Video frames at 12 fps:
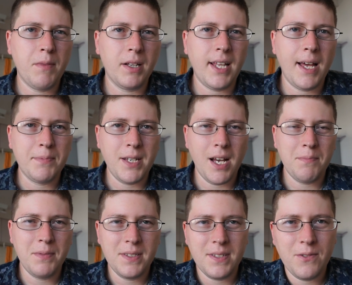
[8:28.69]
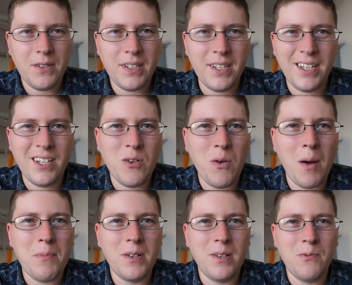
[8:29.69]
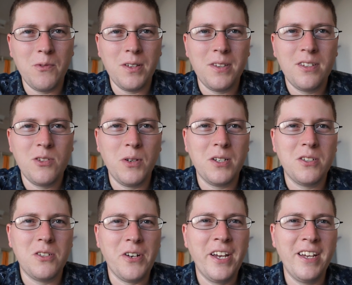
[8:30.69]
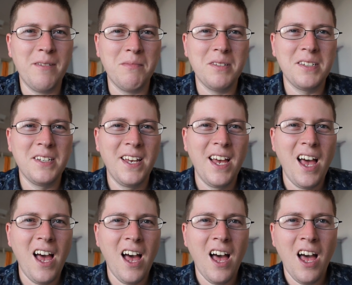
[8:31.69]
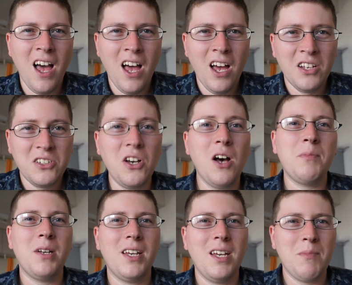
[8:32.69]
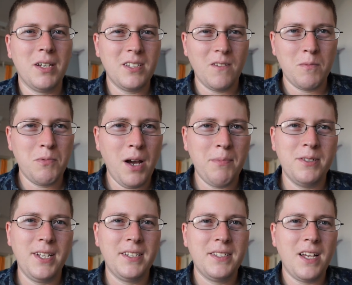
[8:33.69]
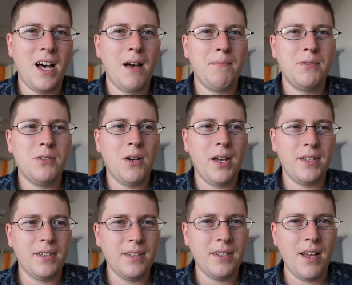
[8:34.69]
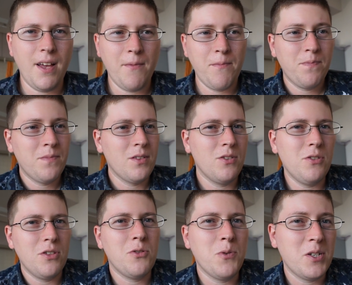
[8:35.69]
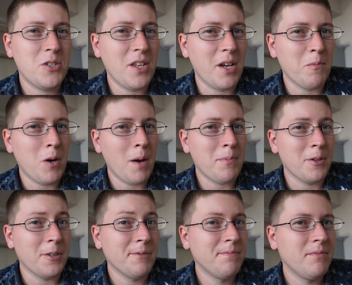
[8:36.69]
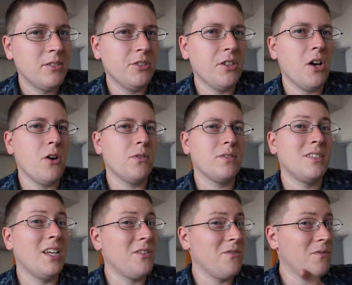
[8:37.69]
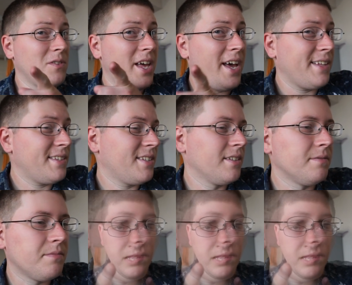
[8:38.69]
My laptop isn't really cooperative with Twitch streams. So I'm gonna get myself a proper desktop so I can do the Twitch thing proper. So stay tuned for that.